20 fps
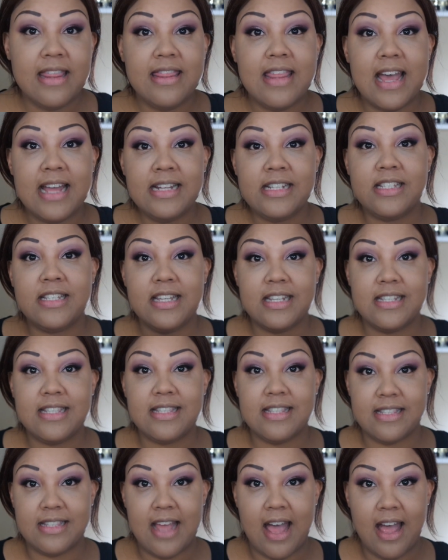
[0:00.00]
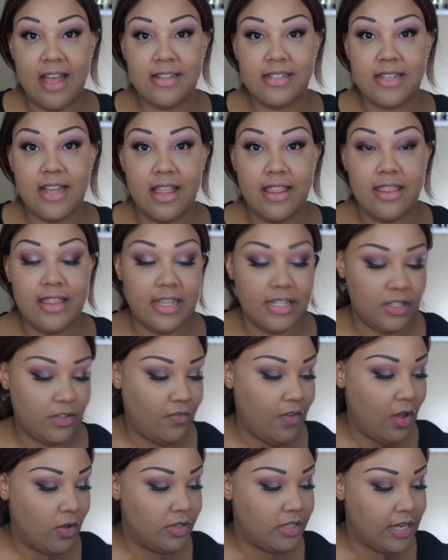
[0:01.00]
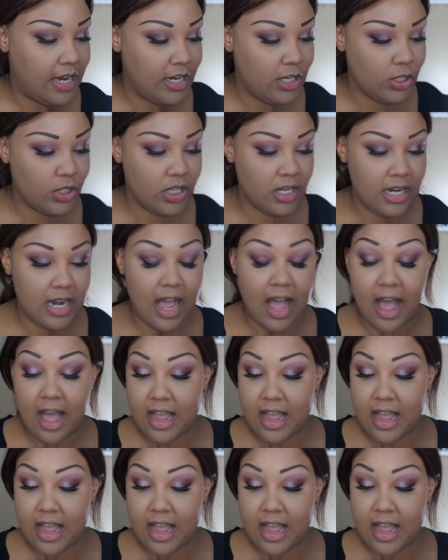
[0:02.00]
Then to set this foundation,